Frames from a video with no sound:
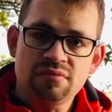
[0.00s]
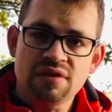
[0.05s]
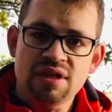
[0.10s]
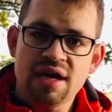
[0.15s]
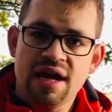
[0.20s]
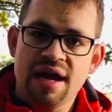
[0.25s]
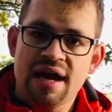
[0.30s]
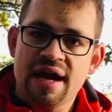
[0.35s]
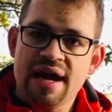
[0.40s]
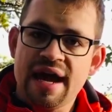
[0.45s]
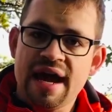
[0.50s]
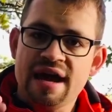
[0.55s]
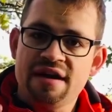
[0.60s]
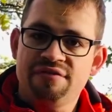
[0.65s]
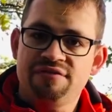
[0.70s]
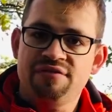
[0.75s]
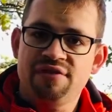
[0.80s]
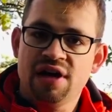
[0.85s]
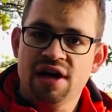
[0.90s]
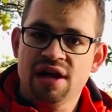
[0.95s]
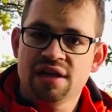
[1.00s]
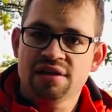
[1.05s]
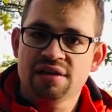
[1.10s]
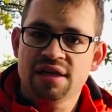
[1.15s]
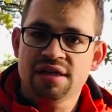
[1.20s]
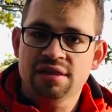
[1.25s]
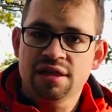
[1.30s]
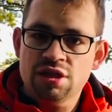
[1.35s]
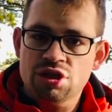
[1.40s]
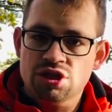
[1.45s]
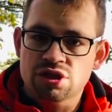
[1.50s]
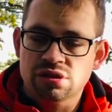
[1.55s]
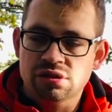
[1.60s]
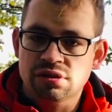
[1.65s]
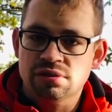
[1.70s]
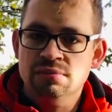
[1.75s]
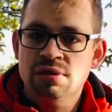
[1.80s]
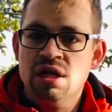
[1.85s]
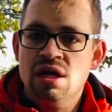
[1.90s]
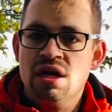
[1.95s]
have an
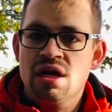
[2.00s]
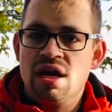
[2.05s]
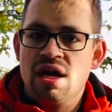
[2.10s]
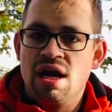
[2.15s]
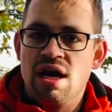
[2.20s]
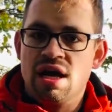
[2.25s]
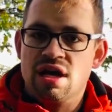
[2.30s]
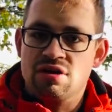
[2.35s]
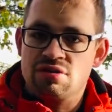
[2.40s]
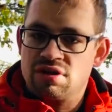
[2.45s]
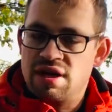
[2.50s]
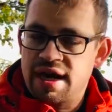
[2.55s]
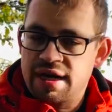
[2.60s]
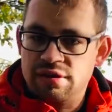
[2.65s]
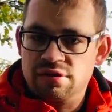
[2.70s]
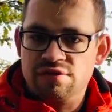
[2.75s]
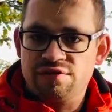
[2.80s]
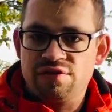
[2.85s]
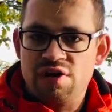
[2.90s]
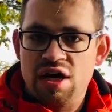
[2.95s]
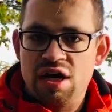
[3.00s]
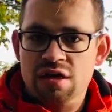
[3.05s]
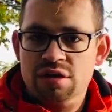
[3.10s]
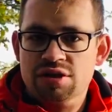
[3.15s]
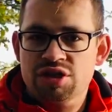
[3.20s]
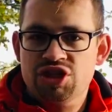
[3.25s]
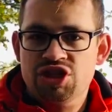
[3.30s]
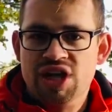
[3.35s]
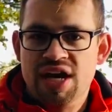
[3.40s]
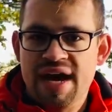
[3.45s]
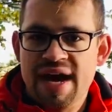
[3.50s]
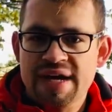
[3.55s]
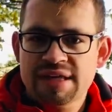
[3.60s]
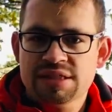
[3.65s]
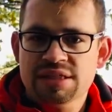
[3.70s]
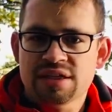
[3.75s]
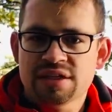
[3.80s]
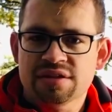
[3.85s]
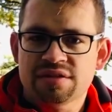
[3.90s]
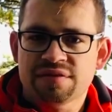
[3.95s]
initial Collector for
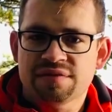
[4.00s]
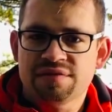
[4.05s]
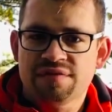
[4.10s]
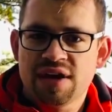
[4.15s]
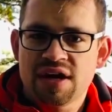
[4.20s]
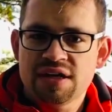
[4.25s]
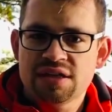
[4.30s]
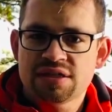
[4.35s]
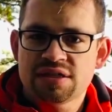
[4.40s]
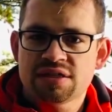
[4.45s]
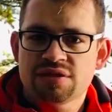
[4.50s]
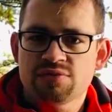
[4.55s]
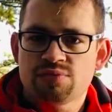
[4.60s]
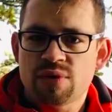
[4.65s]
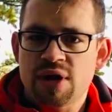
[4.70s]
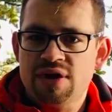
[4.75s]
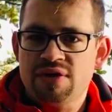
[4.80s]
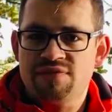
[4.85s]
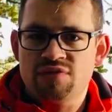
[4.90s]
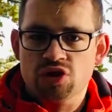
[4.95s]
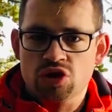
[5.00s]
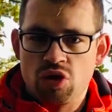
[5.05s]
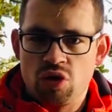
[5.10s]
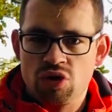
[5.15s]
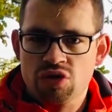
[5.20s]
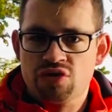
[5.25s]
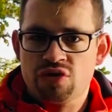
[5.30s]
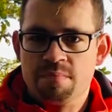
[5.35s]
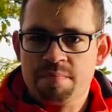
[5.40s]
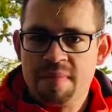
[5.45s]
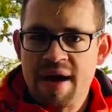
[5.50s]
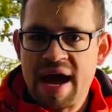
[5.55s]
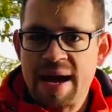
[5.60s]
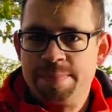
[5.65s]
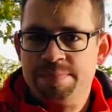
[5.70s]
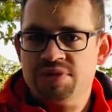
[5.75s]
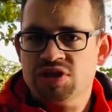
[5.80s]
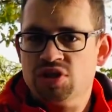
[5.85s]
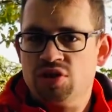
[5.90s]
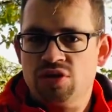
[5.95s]
ArcGIS interface where you've got all your
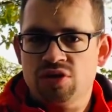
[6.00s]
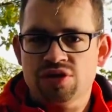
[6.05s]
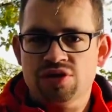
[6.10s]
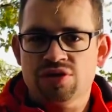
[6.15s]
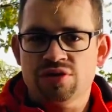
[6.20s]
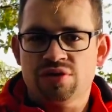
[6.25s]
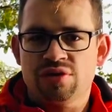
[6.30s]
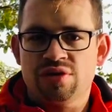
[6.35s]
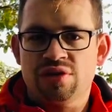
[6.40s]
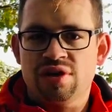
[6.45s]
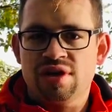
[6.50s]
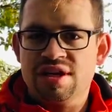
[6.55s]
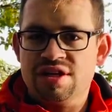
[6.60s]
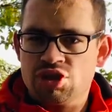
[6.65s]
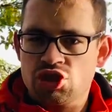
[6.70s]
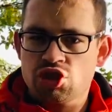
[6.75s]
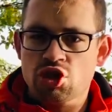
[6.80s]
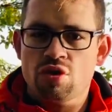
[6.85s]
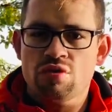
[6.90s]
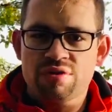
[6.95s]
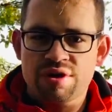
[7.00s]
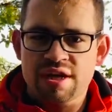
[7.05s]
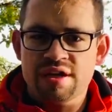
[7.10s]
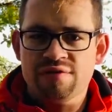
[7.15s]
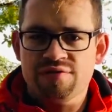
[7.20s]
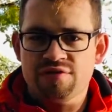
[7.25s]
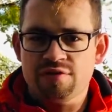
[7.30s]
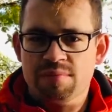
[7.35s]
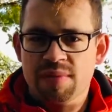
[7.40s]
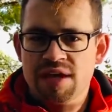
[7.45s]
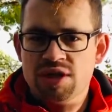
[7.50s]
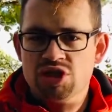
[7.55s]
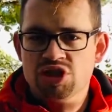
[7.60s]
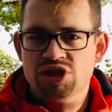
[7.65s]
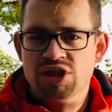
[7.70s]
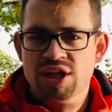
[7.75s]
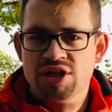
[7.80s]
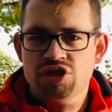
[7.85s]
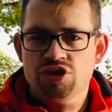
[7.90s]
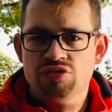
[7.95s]
maps, all your historic information
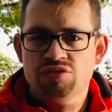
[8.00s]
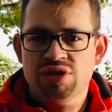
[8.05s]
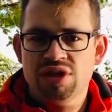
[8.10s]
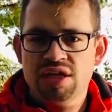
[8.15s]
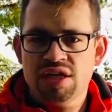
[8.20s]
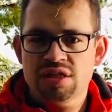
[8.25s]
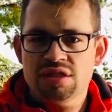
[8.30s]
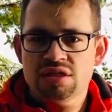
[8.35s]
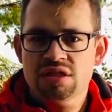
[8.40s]
that you need,